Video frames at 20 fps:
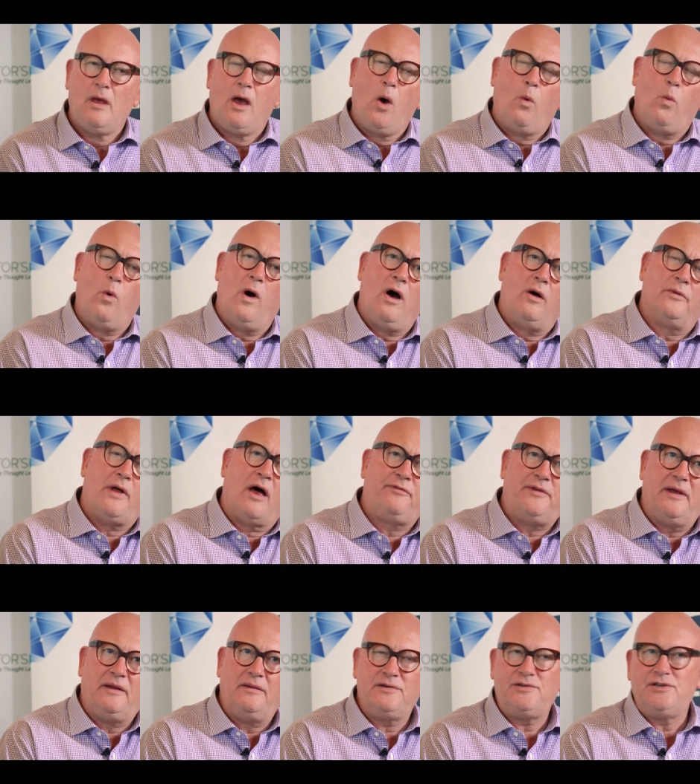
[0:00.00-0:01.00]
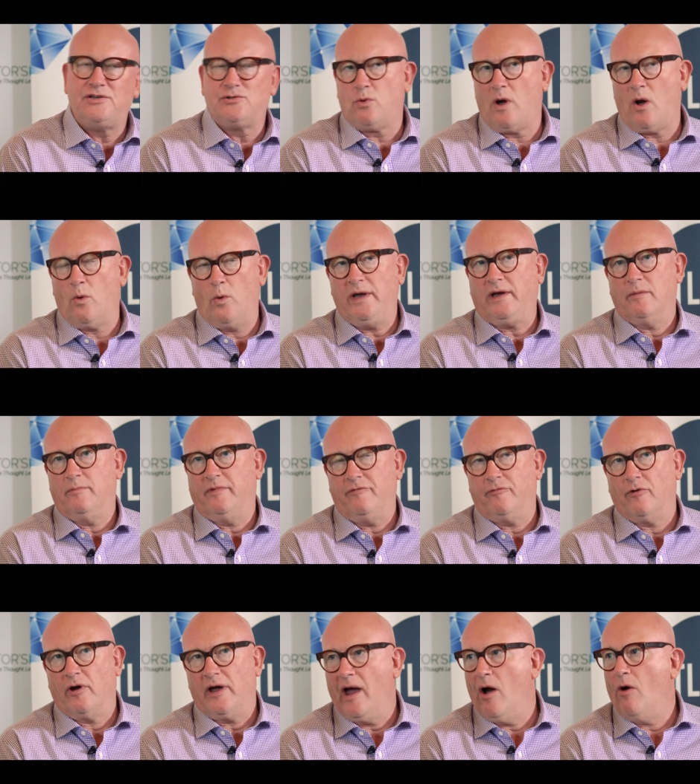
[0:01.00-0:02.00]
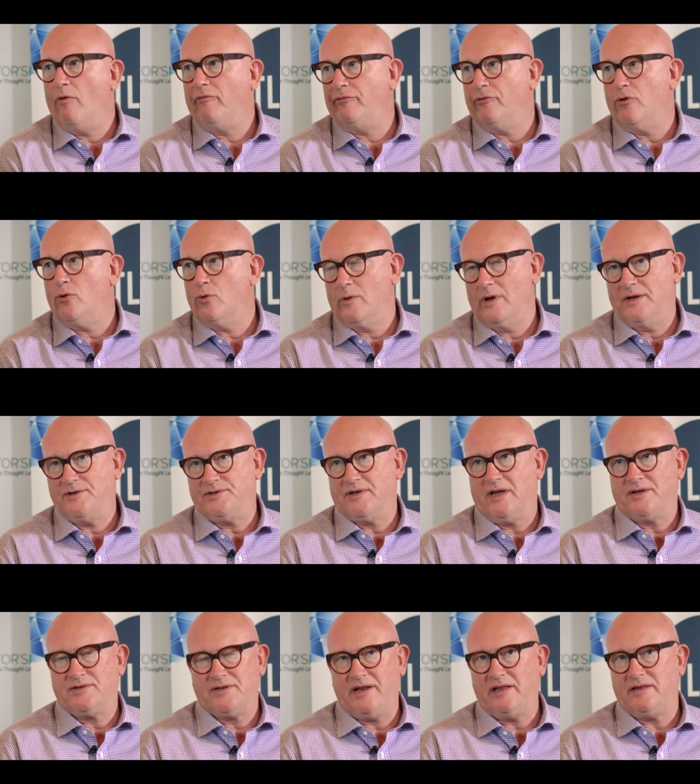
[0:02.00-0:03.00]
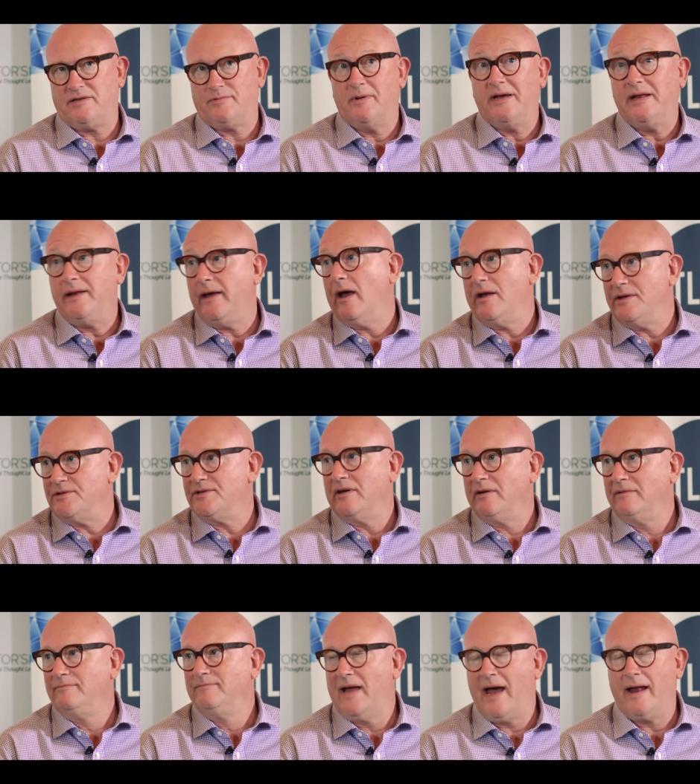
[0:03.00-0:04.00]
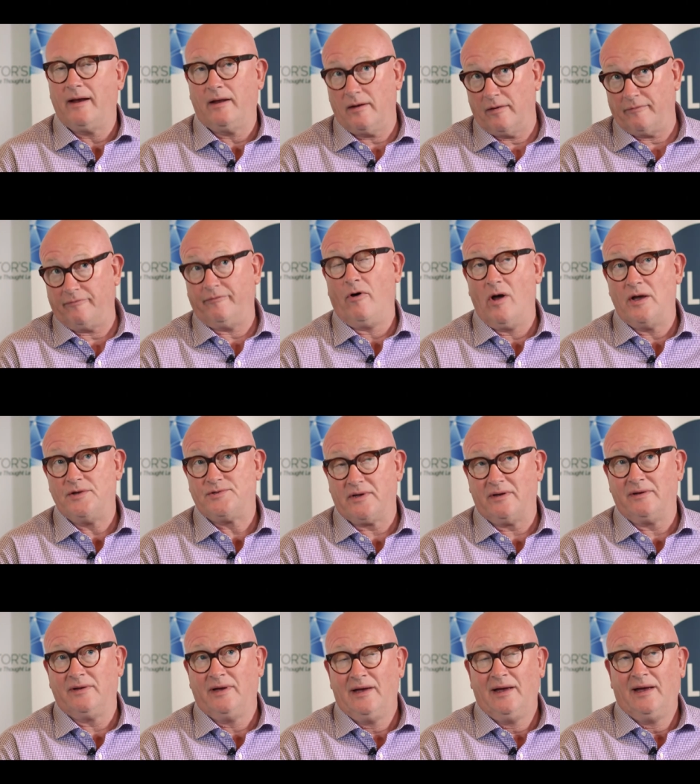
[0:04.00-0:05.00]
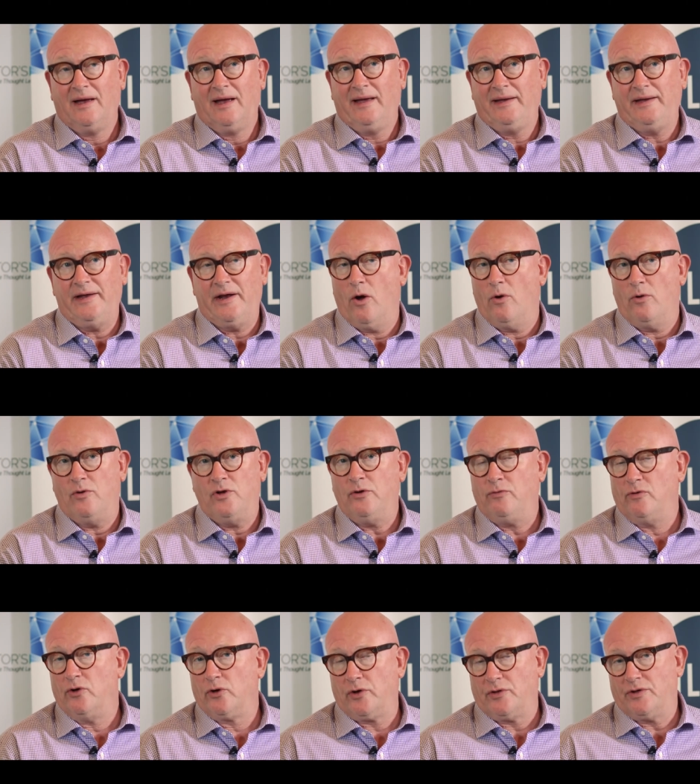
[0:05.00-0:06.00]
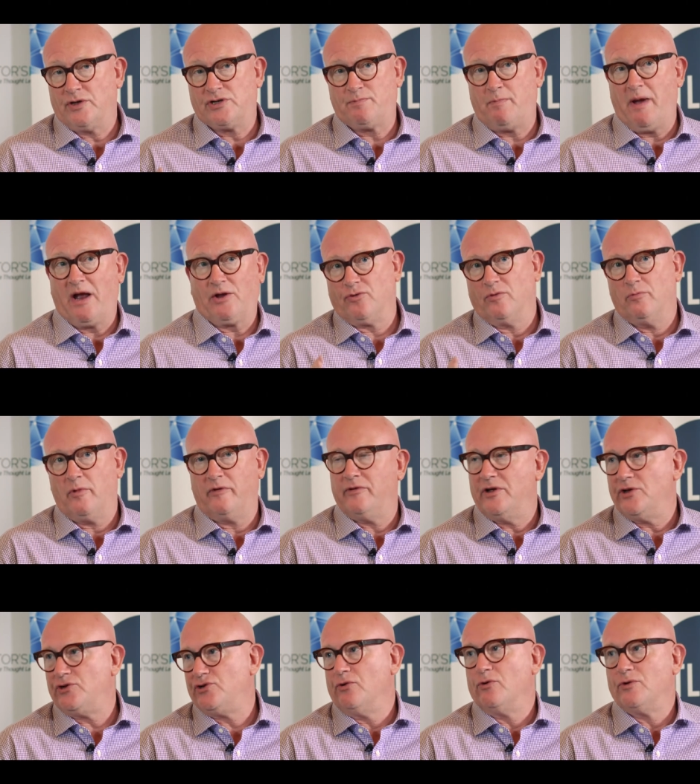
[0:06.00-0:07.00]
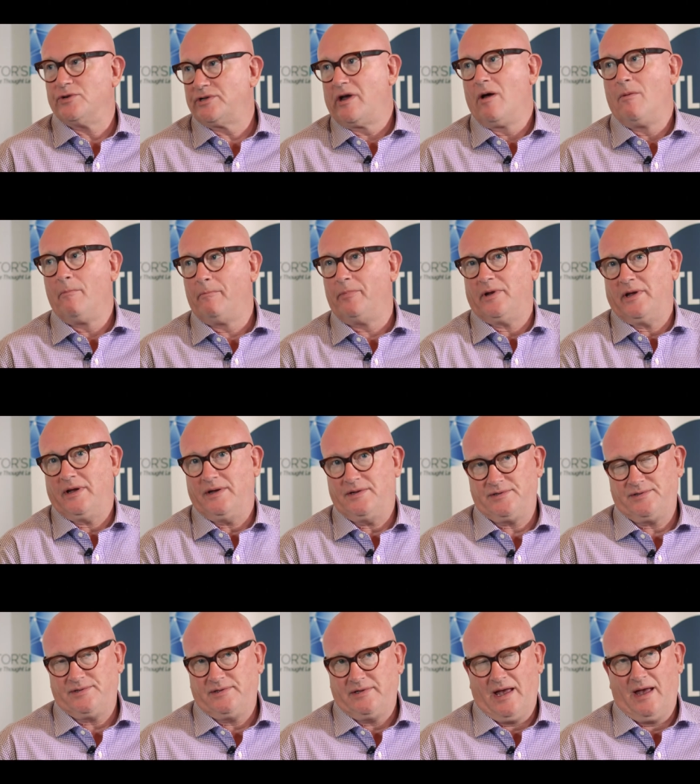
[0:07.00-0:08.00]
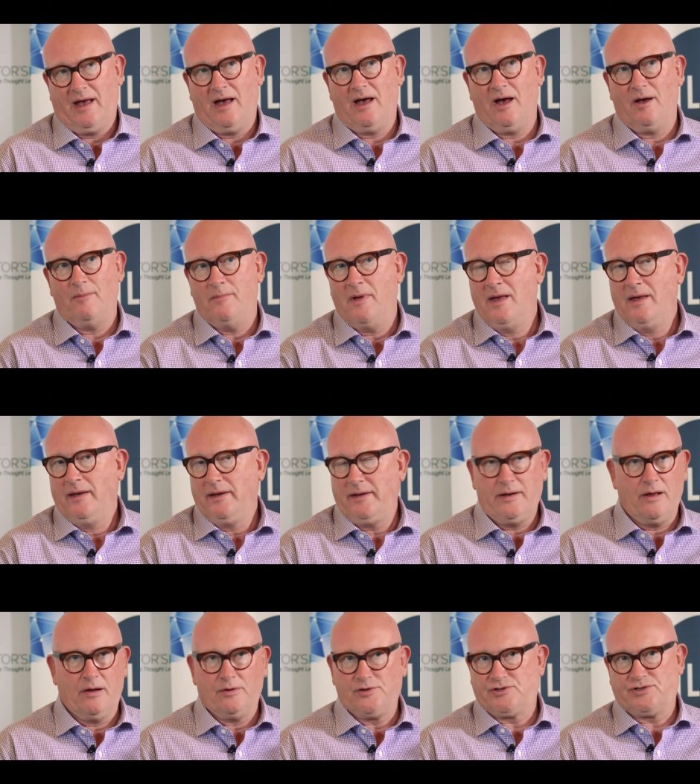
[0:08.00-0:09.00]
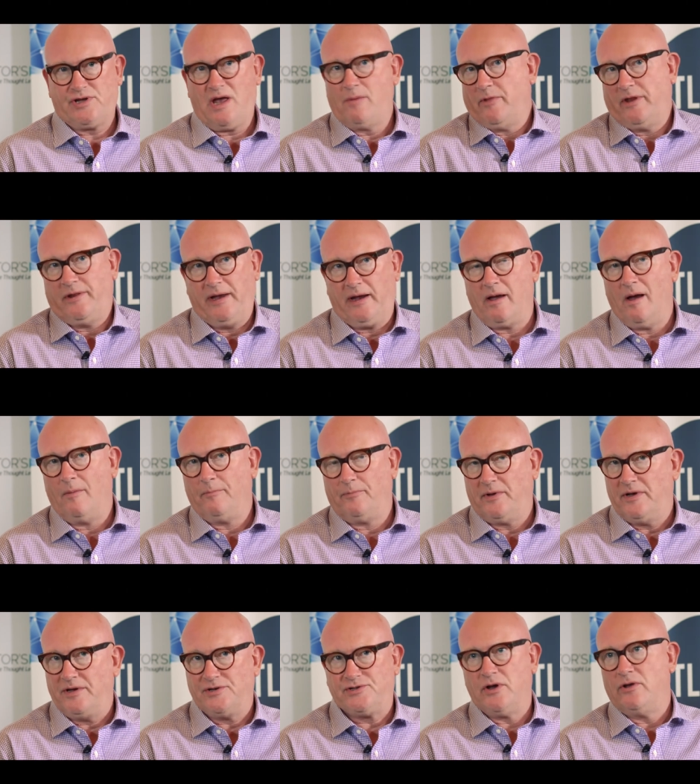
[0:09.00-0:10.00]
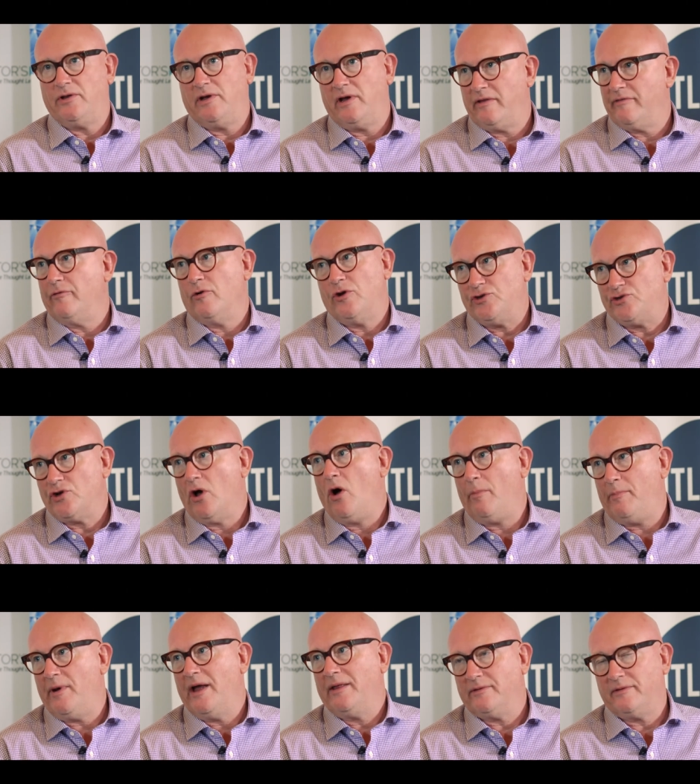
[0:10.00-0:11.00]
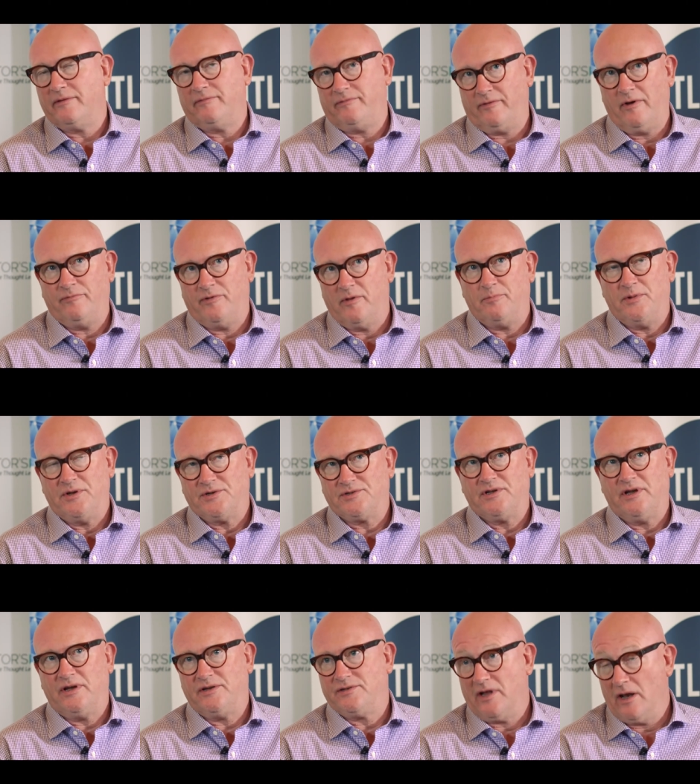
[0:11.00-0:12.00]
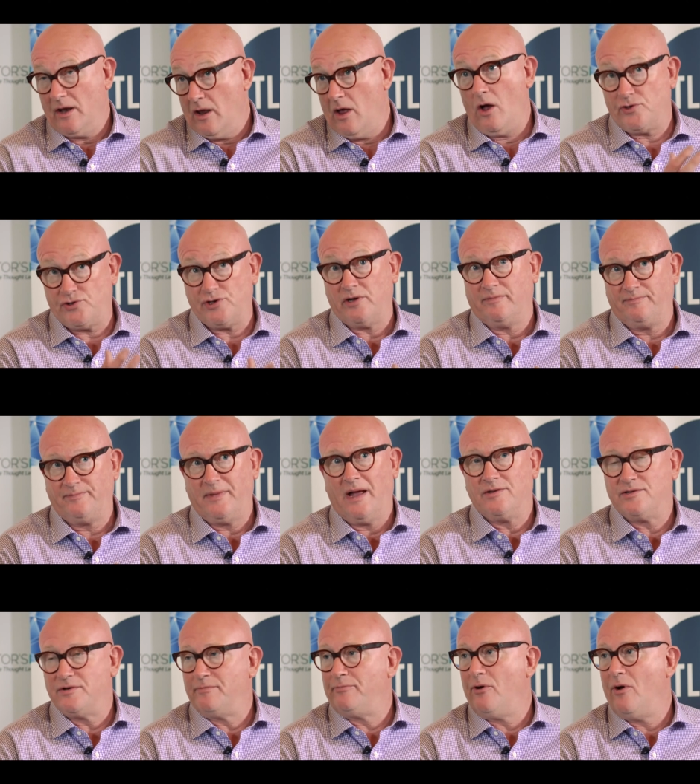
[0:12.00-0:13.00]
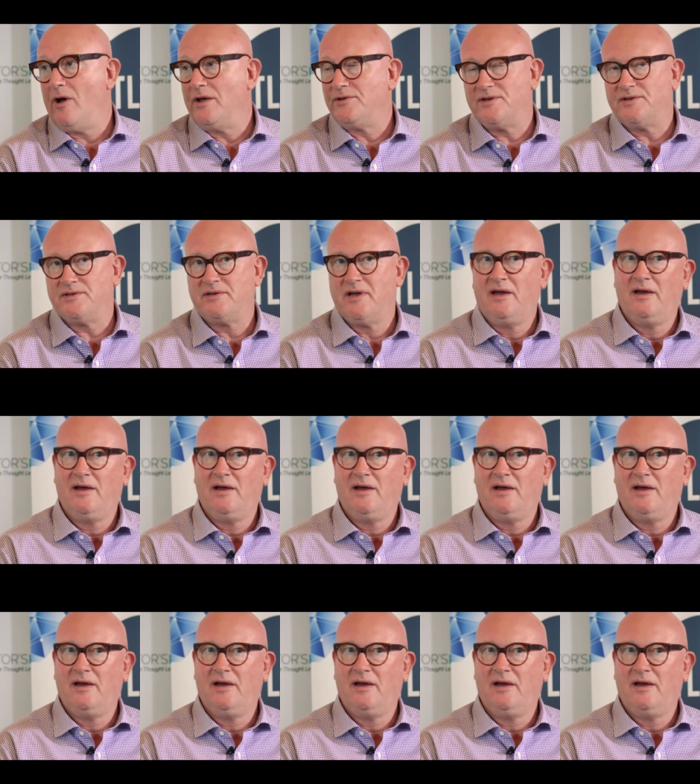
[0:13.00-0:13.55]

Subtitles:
Well, I think this is where we can be very helpful as an intermediator and an advisor. You know, you look at the spectrum of insurance companies. You know, some of the companies, certainly at the very sharp end of the business, the larger enterprises,